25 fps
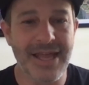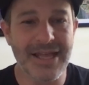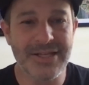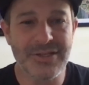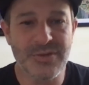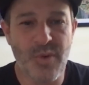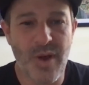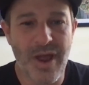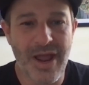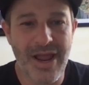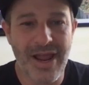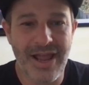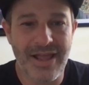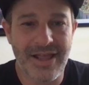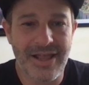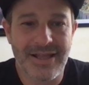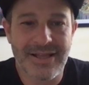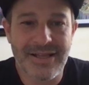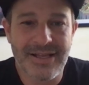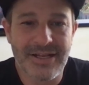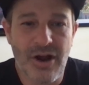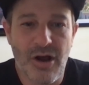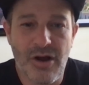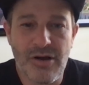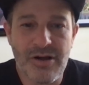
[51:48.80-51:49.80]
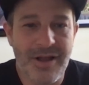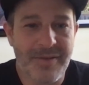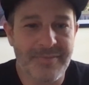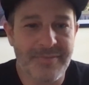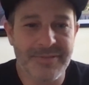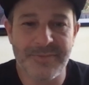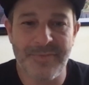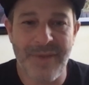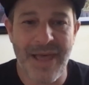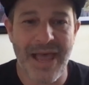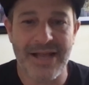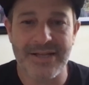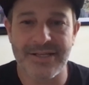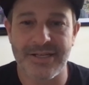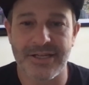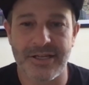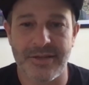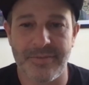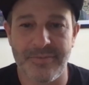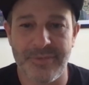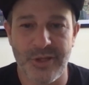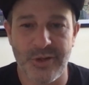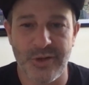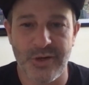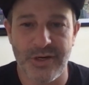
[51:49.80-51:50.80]
that's why it all comes back to
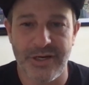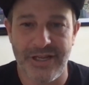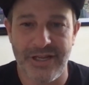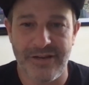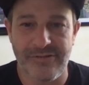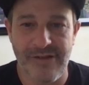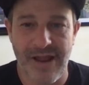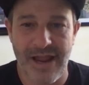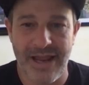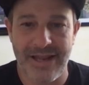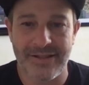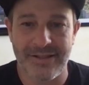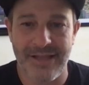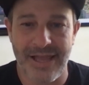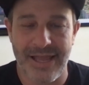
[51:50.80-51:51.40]
community, right?